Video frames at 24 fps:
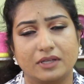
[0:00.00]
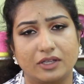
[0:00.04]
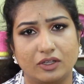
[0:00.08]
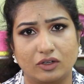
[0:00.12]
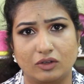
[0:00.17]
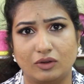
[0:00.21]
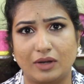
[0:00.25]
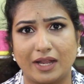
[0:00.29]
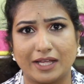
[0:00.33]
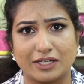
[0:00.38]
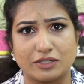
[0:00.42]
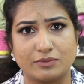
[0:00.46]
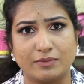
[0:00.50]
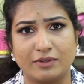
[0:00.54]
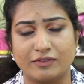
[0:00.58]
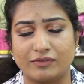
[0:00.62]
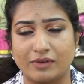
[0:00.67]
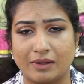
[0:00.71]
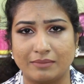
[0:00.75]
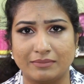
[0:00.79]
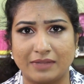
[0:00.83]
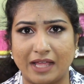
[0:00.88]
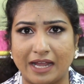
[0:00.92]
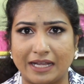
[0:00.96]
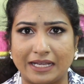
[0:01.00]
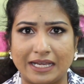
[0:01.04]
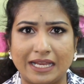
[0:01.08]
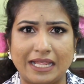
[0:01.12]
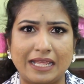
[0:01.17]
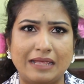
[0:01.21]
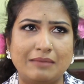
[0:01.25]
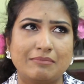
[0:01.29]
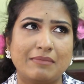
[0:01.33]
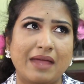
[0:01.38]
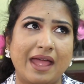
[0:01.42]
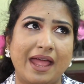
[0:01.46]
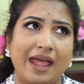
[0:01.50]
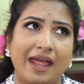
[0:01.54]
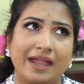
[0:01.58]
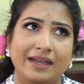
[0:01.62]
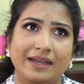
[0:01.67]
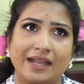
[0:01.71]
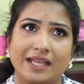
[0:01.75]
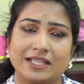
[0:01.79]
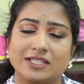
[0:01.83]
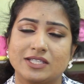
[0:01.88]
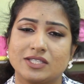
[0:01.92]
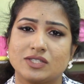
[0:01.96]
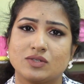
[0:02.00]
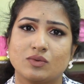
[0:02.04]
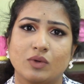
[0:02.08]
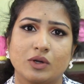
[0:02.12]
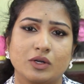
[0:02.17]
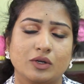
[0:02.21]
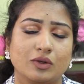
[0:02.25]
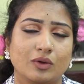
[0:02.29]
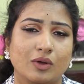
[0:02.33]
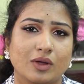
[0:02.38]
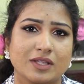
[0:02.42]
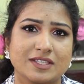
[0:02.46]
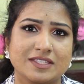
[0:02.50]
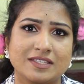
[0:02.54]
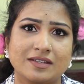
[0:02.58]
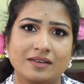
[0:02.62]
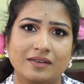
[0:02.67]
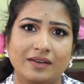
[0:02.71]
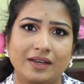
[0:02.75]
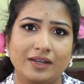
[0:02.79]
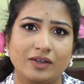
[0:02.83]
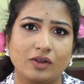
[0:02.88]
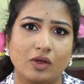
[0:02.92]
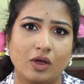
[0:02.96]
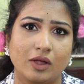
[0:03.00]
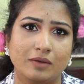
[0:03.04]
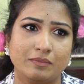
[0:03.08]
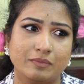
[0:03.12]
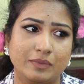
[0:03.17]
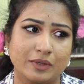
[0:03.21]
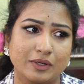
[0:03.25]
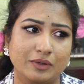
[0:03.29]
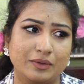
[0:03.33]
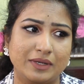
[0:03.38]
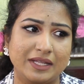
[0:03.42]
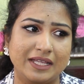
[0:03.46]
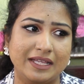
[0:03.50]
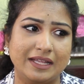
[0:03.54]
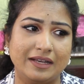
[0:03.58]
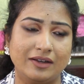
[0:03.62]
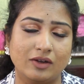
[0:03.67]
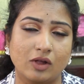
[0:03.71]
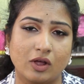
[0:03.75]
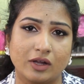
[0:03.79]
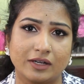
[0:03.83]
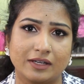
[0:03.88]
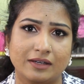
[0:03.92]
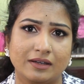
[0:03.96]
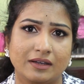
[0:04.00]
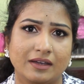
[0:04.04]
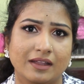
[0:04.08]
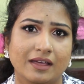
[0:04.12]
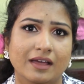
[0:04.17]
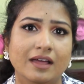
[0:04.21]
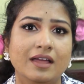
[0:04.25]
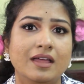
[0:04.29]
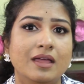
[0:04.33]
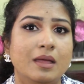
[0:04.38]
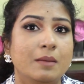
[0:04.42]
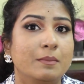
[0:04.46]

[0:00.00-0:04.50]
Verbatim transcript: you know, Lakshmi from that name, and I just want to concentrate on beauty, not uh,